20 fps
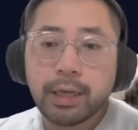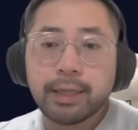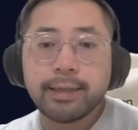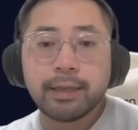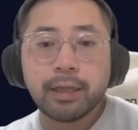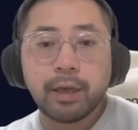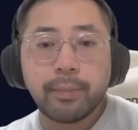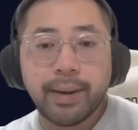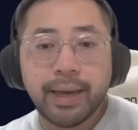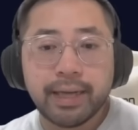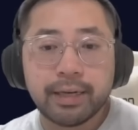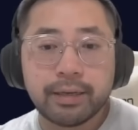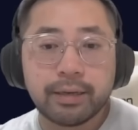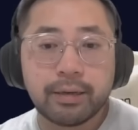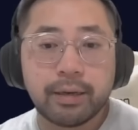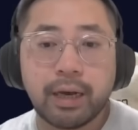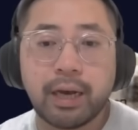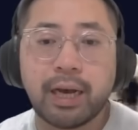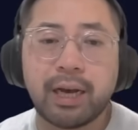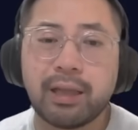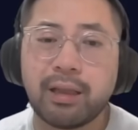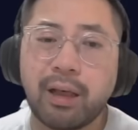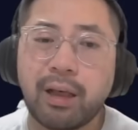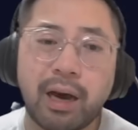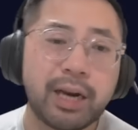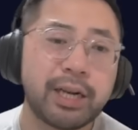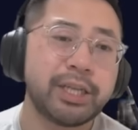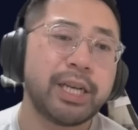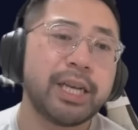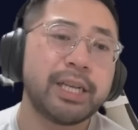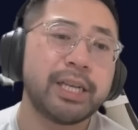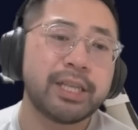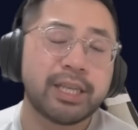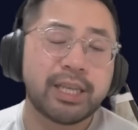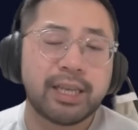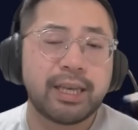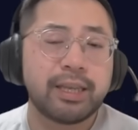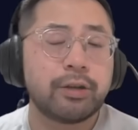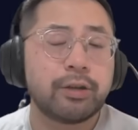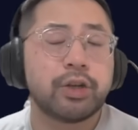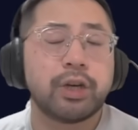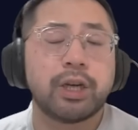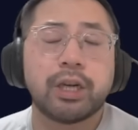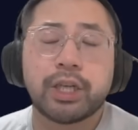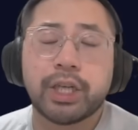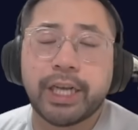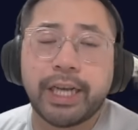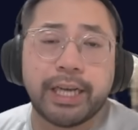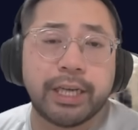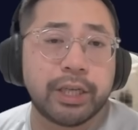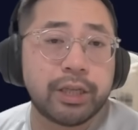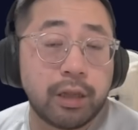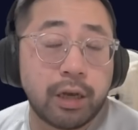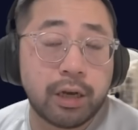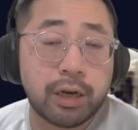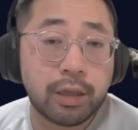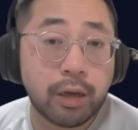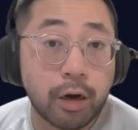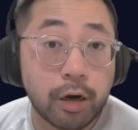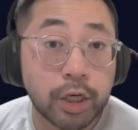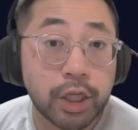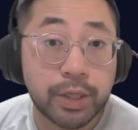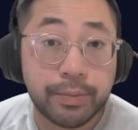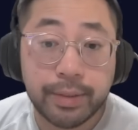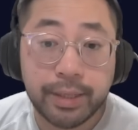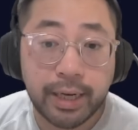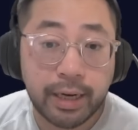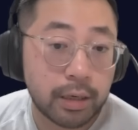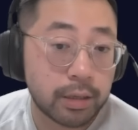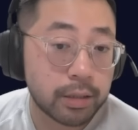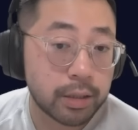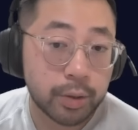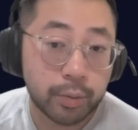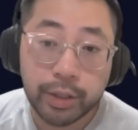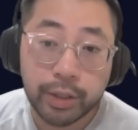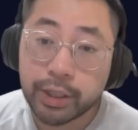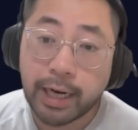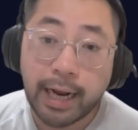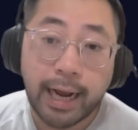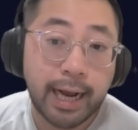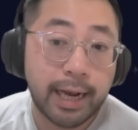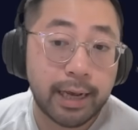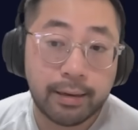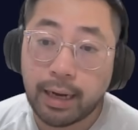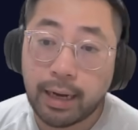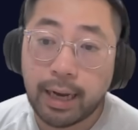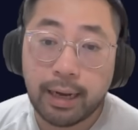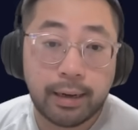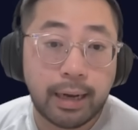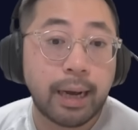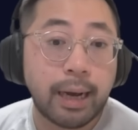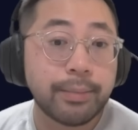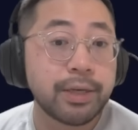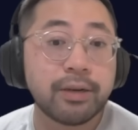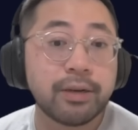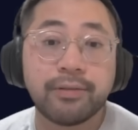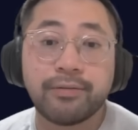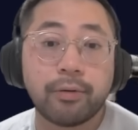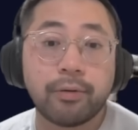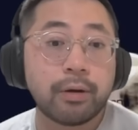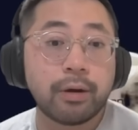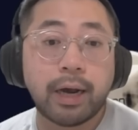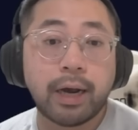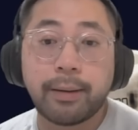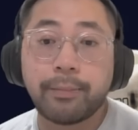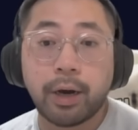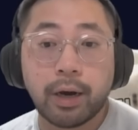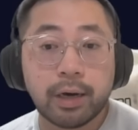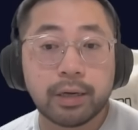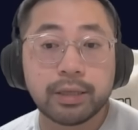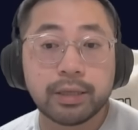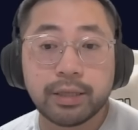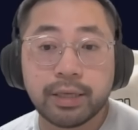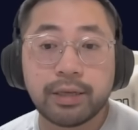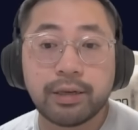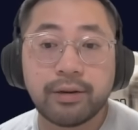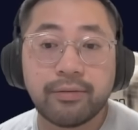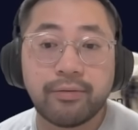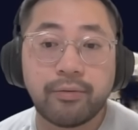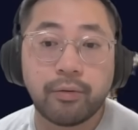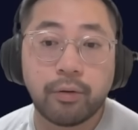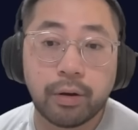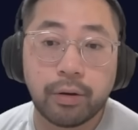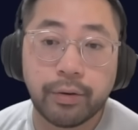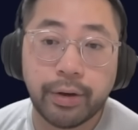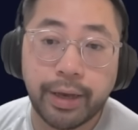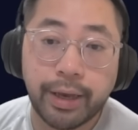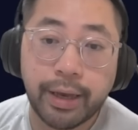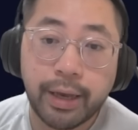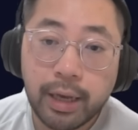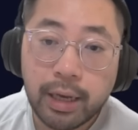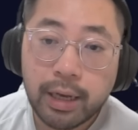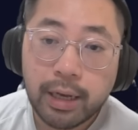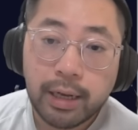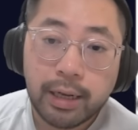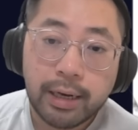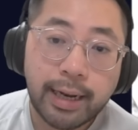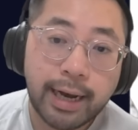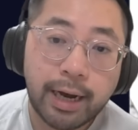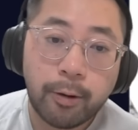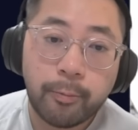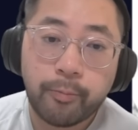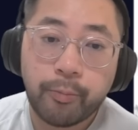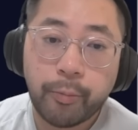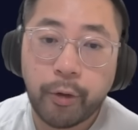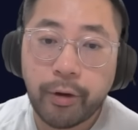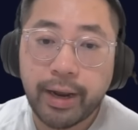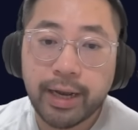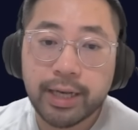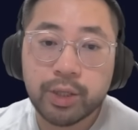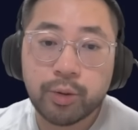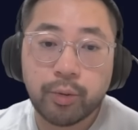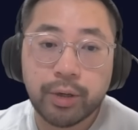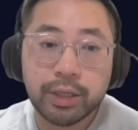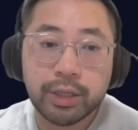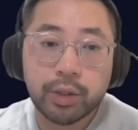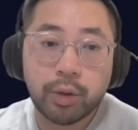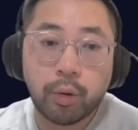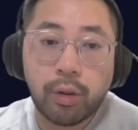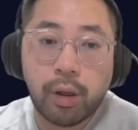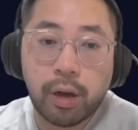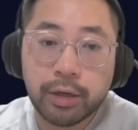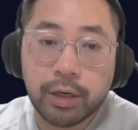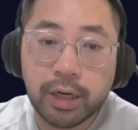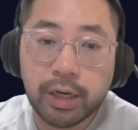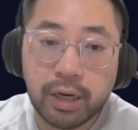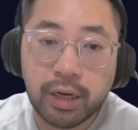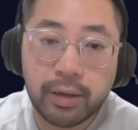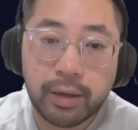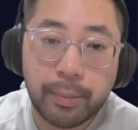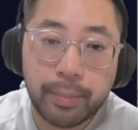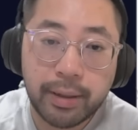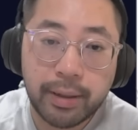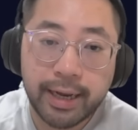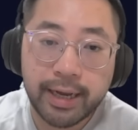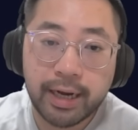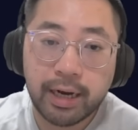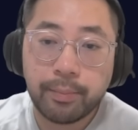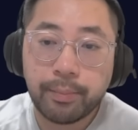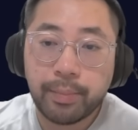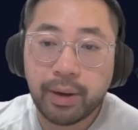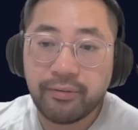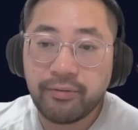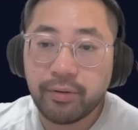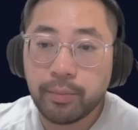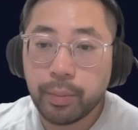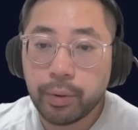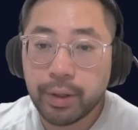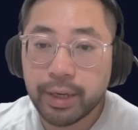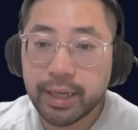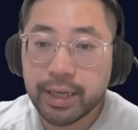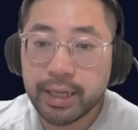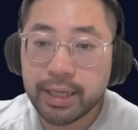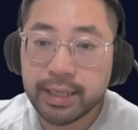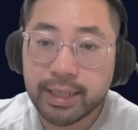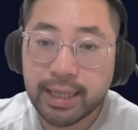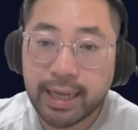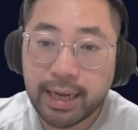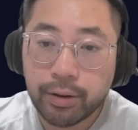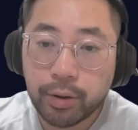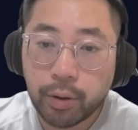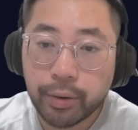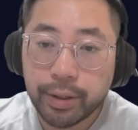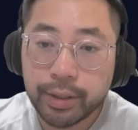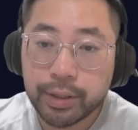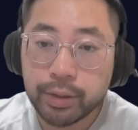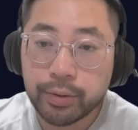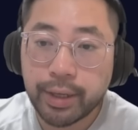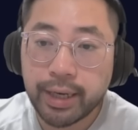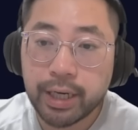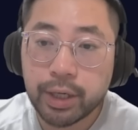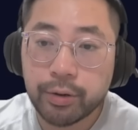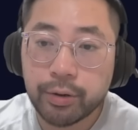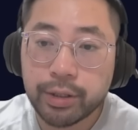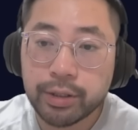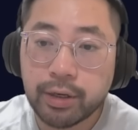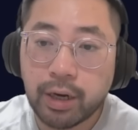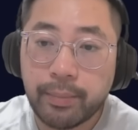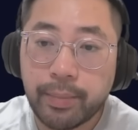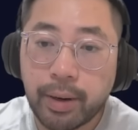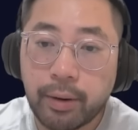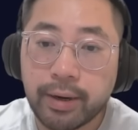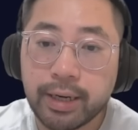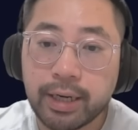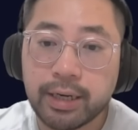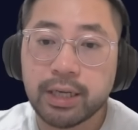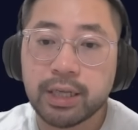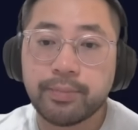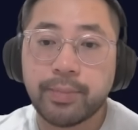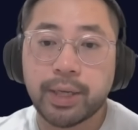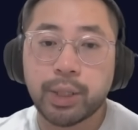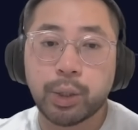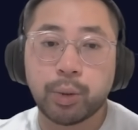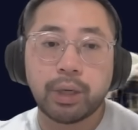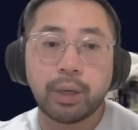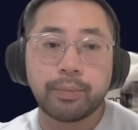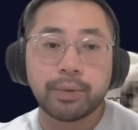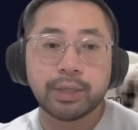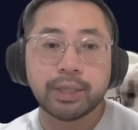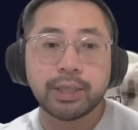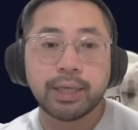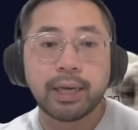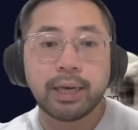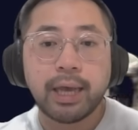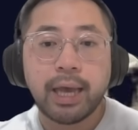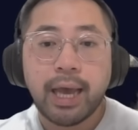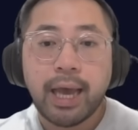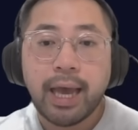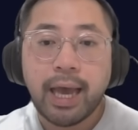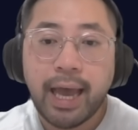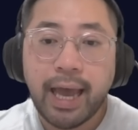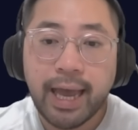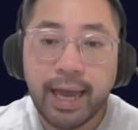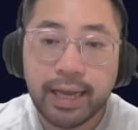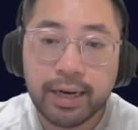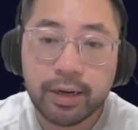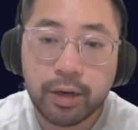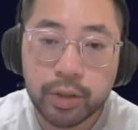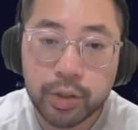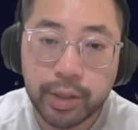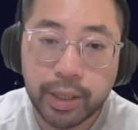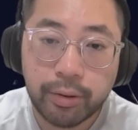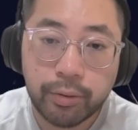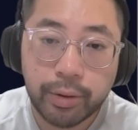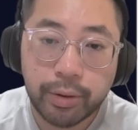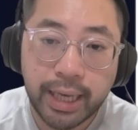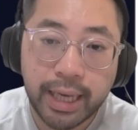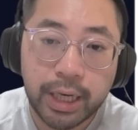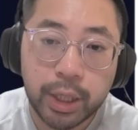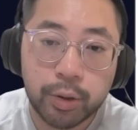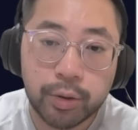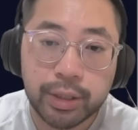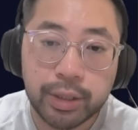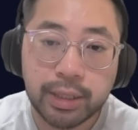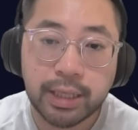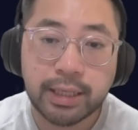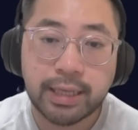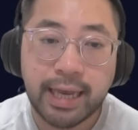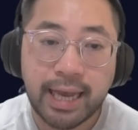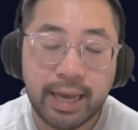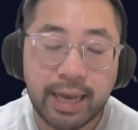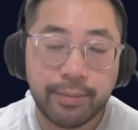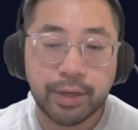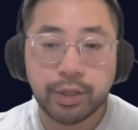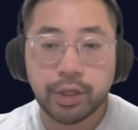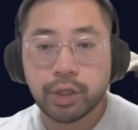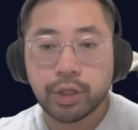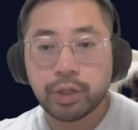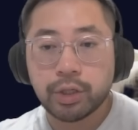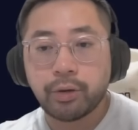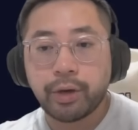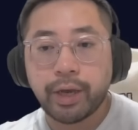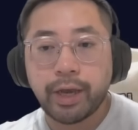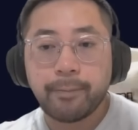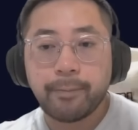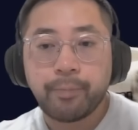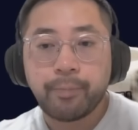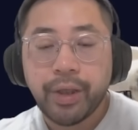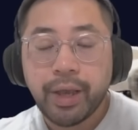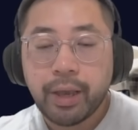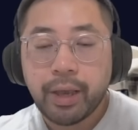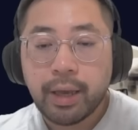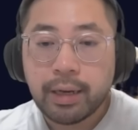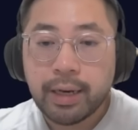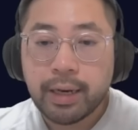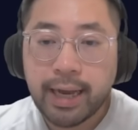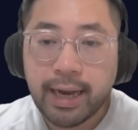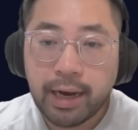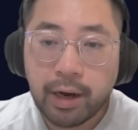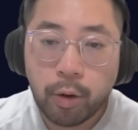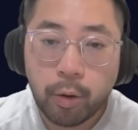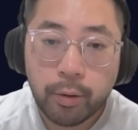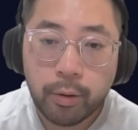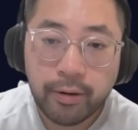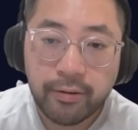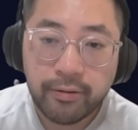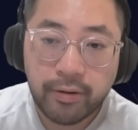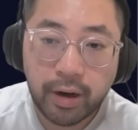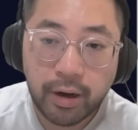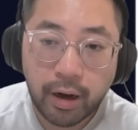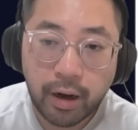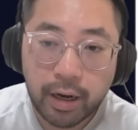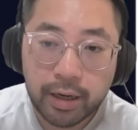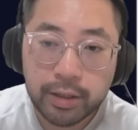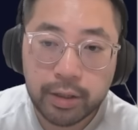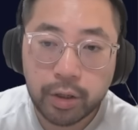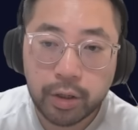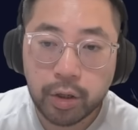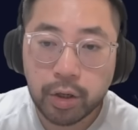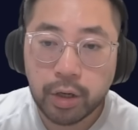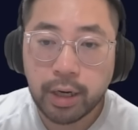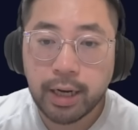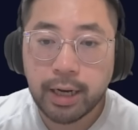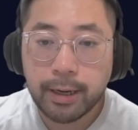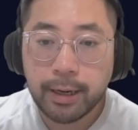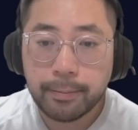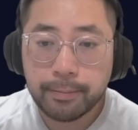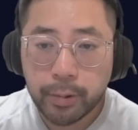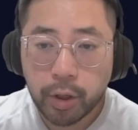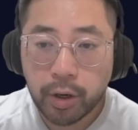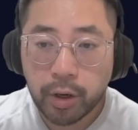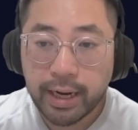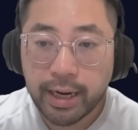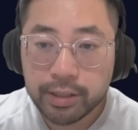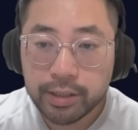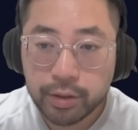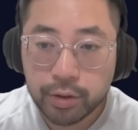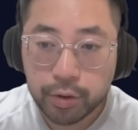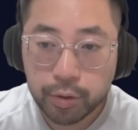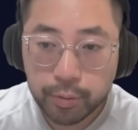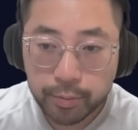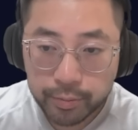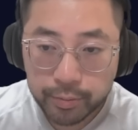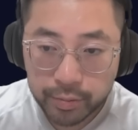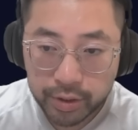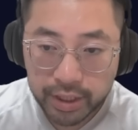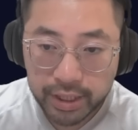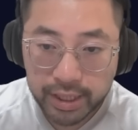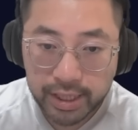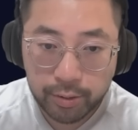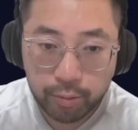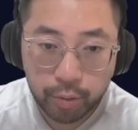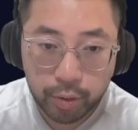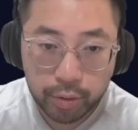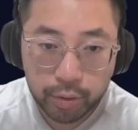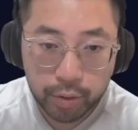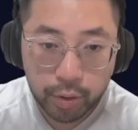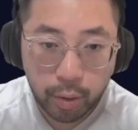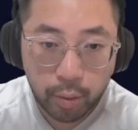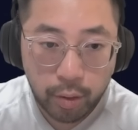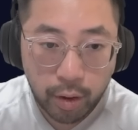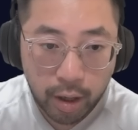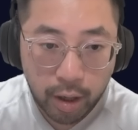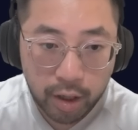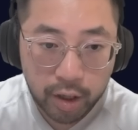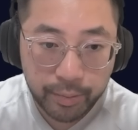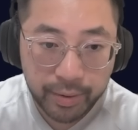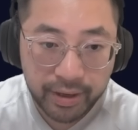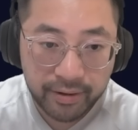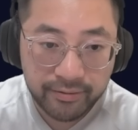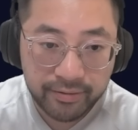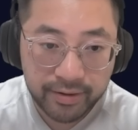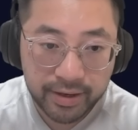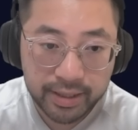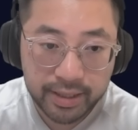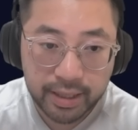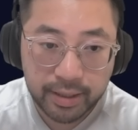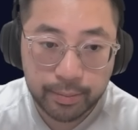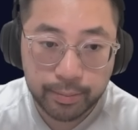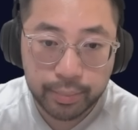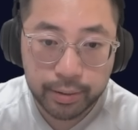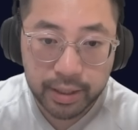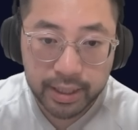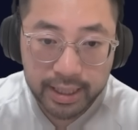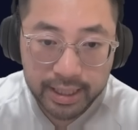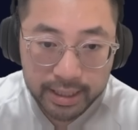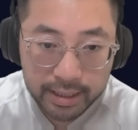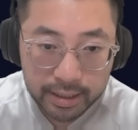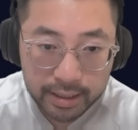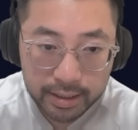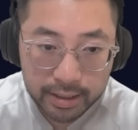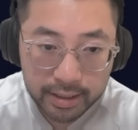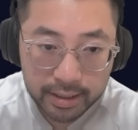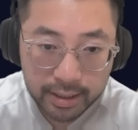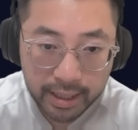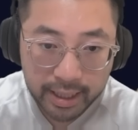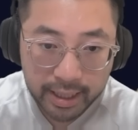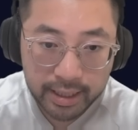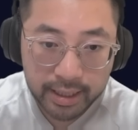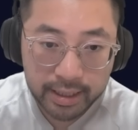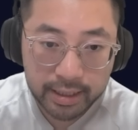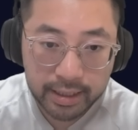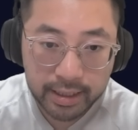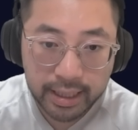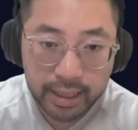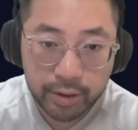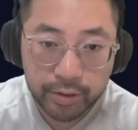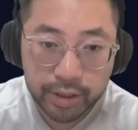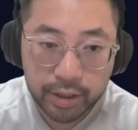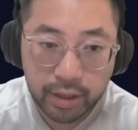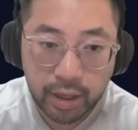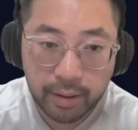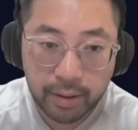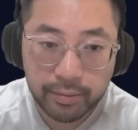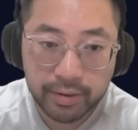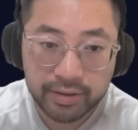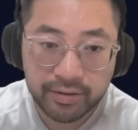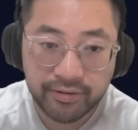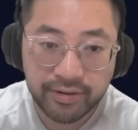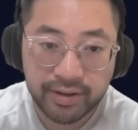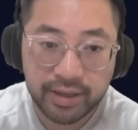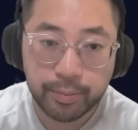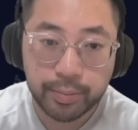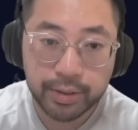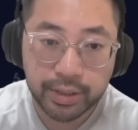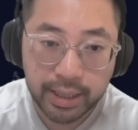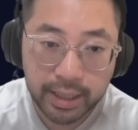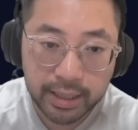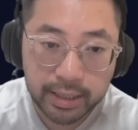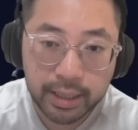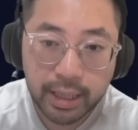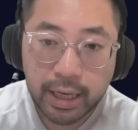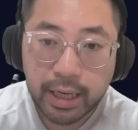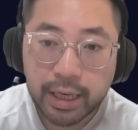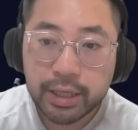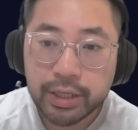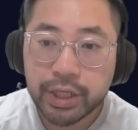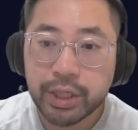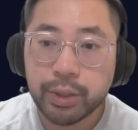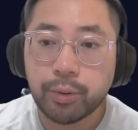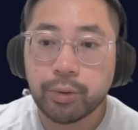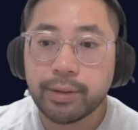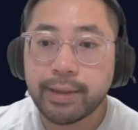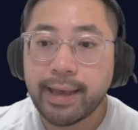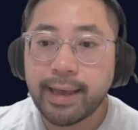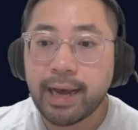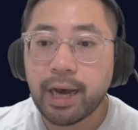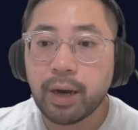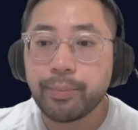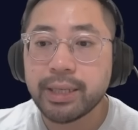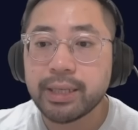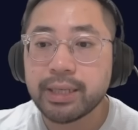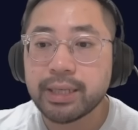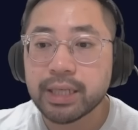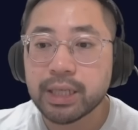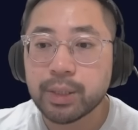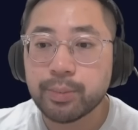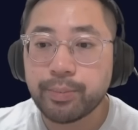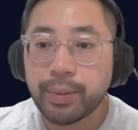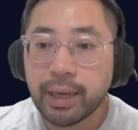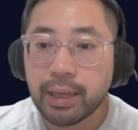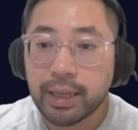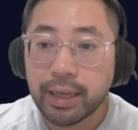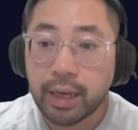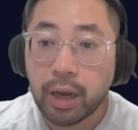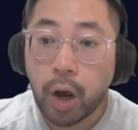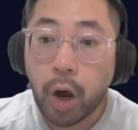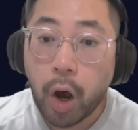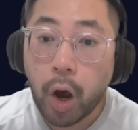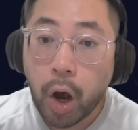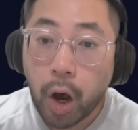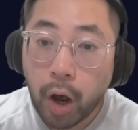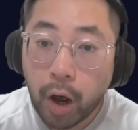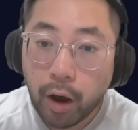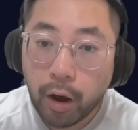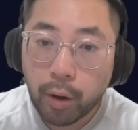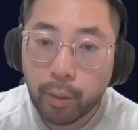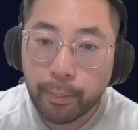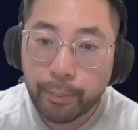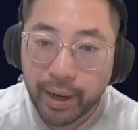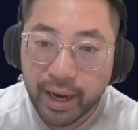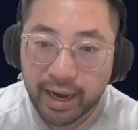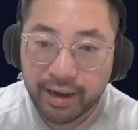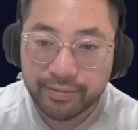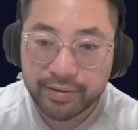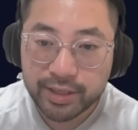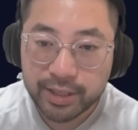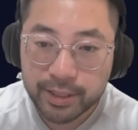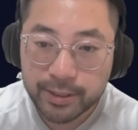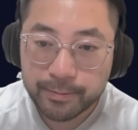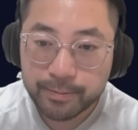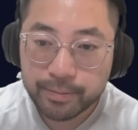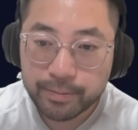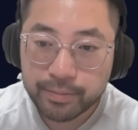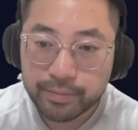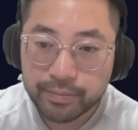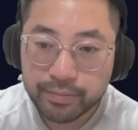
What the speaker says: Lilibet, a lot of changes. I think they're trying to change a lot of the RGB characters, which I'm here for. I'm honestly here for. Okay, now her S1 is no longer going to apply an unbuffable. It is now going to increase combat readiness by 20%, and also it will increase the damage. Okay, now on her S2, she will no longer be inflicting bleeds and increasing combat readiness by 50%. She will now be dispelling all buffs.